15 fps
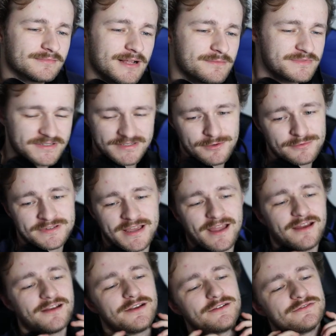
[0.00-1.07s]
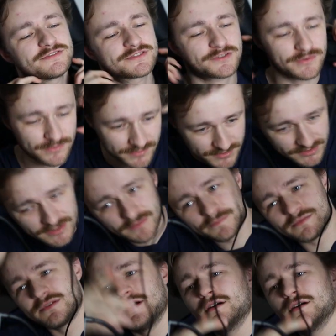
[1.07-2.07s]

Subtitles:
I'm so tired of screwing up,